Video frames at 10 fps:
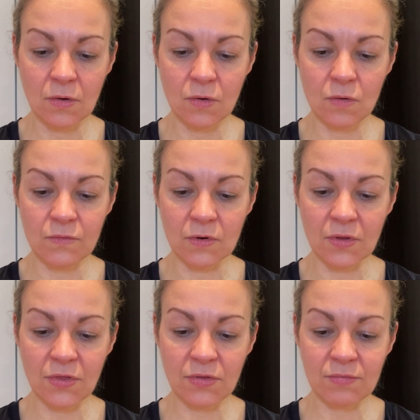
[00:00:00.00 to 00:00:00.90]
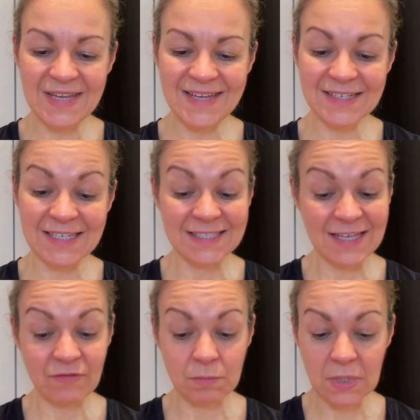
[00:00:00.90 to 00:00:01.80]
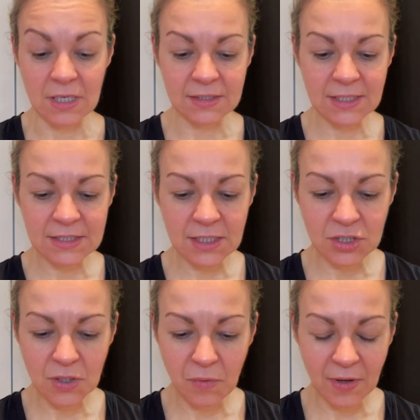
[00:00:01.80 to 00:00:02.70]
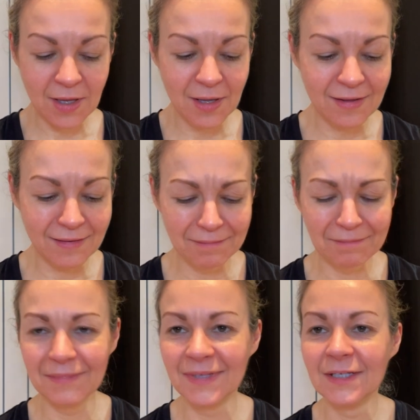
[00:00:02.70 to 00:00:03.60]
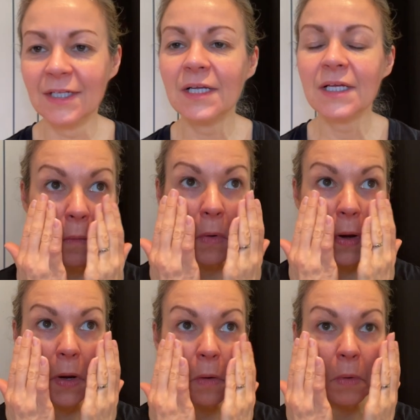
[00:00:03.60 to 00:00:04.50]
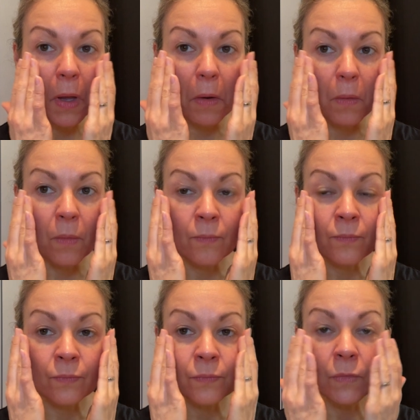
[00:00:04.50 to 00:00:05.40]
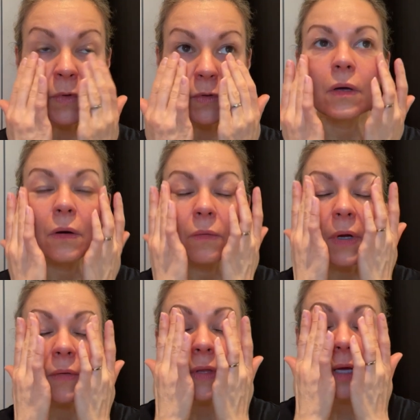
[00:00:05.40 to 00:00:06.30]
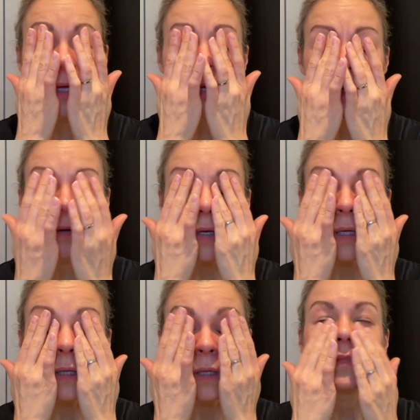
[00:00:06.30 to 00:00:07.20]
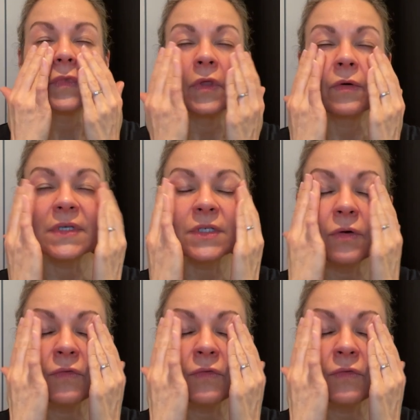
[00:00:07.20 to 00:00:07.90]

over 3 to 7 minutes. That's actually quite... Right, here we go. Around the eye area. There is no